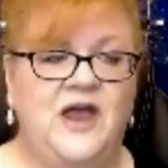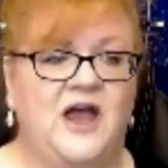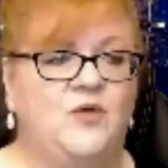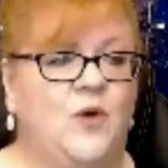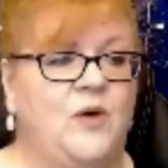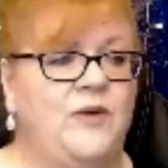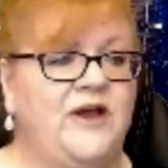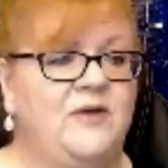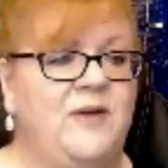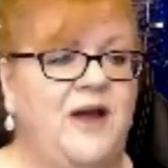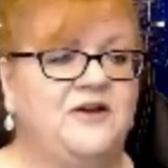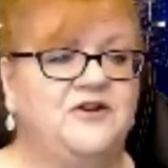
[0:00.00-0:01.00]
And when we
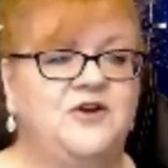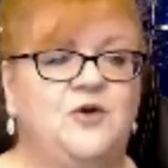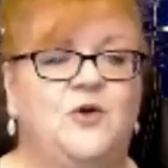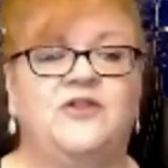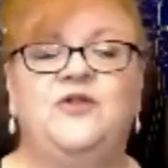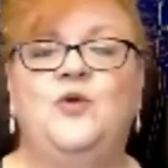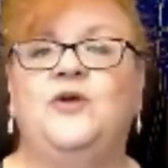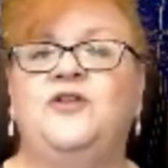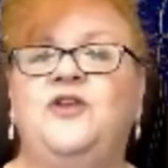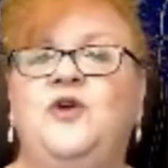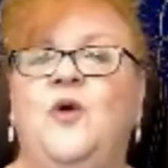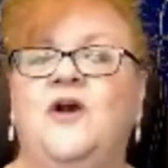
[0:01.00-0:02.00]
come back to
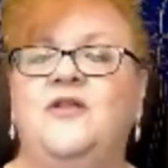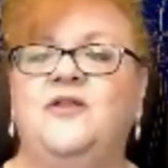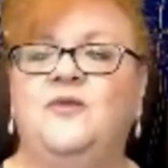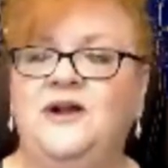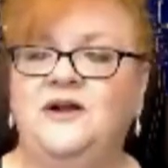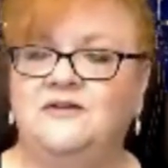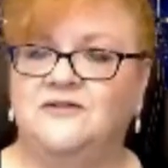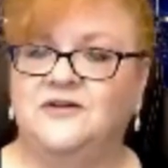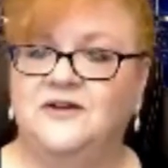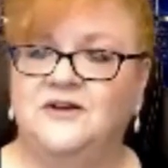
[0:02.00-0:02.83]
North, you are thrilled.